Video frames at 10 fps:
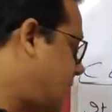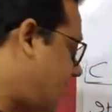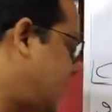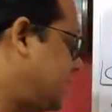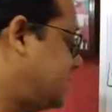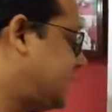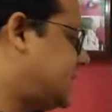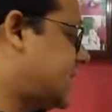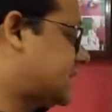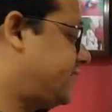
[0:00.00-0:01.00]
high in the
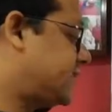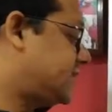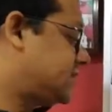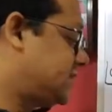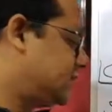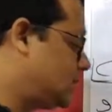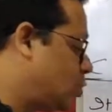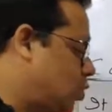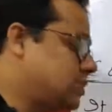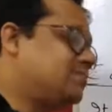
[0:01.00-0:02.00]
reactivity series.
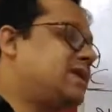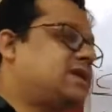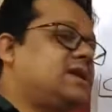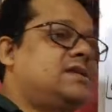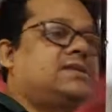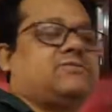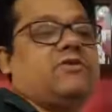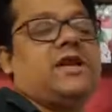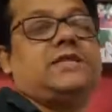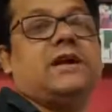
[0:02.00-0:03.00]
Those metals,
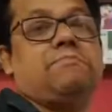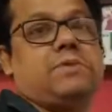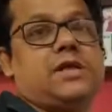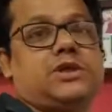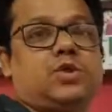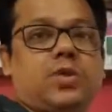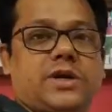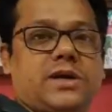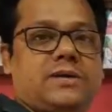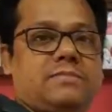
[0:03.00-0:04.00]
for example,
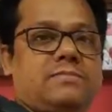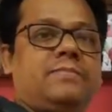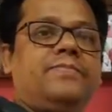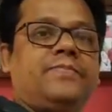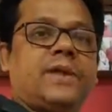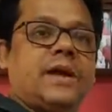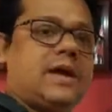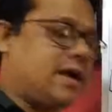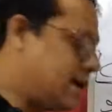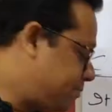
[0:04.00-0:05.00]
sodium,
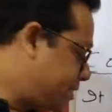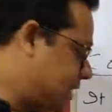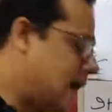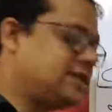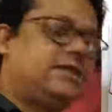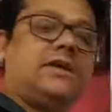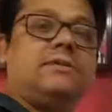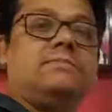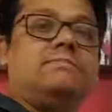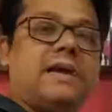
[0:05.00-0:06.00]

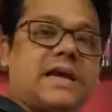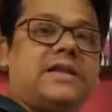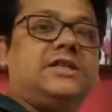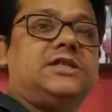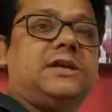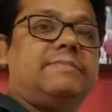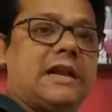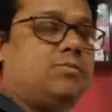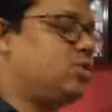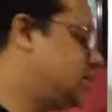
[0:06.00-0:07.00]
potassium, magnesium,
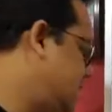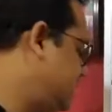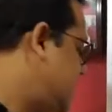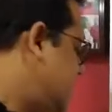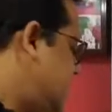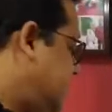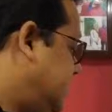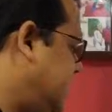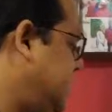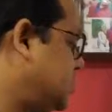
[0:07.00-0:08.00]
aluminium,
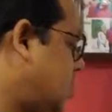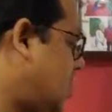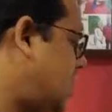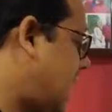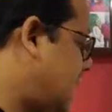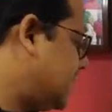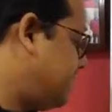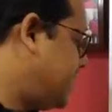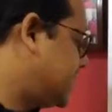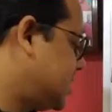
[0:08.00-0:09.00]
these all are
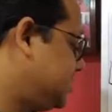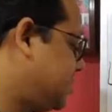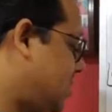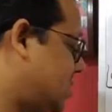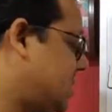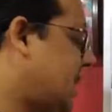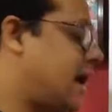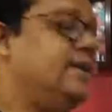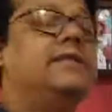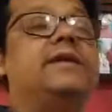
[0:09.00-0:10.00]
the metals belonging
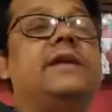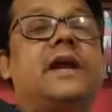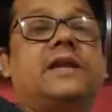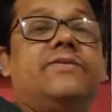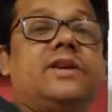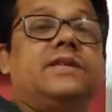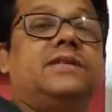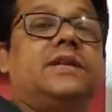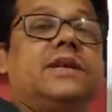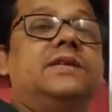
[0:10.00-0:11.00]
high in the reactivity
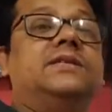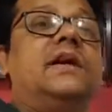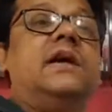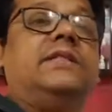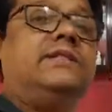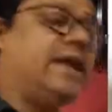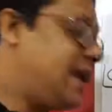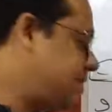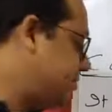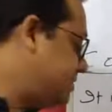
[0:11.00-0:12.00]
series.
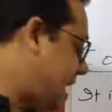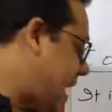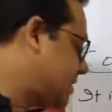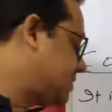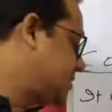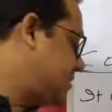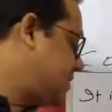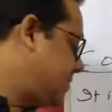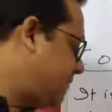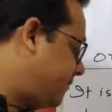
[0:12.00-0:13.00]
They react
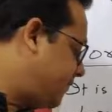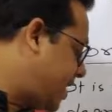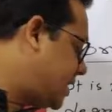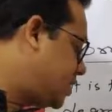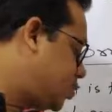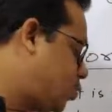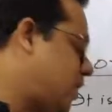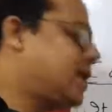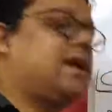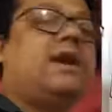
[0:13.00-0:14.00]
very
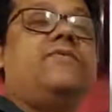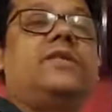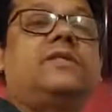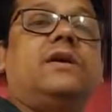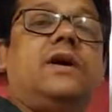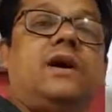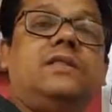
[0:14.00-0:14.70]
quickly with the